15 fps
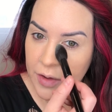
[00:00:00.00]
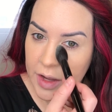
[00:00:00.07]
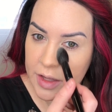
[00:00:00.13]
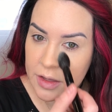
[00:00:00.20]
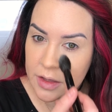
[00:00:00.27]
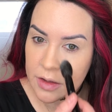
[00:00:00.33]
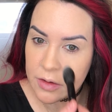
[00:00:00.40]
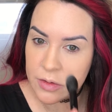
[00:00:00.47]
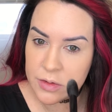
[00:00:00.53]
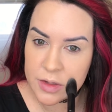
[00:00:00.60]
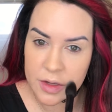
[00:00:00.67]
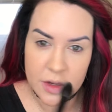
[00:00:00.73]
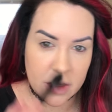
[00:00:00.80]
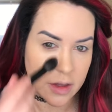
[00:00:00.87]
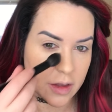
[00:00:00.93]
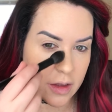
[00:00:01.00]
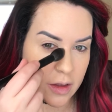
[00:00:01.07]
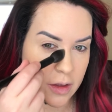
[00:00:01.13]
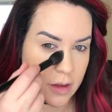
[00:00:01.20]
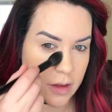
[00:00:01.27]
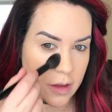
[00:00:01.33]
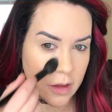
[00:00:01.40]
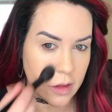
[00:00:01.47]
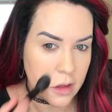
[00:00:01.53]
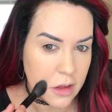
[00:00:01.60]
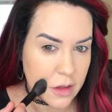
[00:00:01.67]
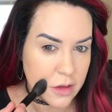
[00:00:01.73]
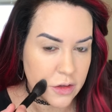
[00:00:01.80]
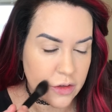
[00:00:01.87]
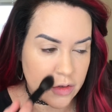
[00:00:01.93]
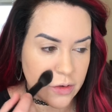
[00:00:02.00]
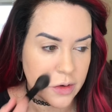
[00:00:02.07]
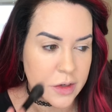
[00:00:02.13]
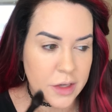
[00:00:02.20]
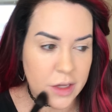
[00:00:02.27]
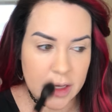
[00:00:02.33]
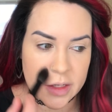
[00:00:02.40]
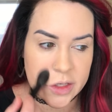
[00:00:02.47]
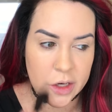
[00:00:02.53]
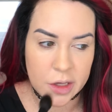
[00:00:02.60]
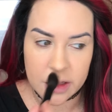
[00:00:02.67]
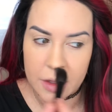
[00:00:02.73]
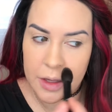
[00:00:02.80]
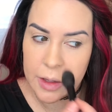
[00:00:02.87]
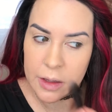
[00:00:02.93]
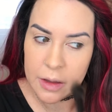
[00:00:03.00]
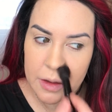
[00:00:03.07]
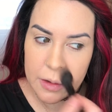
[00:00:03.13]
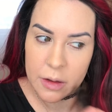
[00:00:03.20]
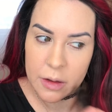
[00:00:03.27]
I use it strategically,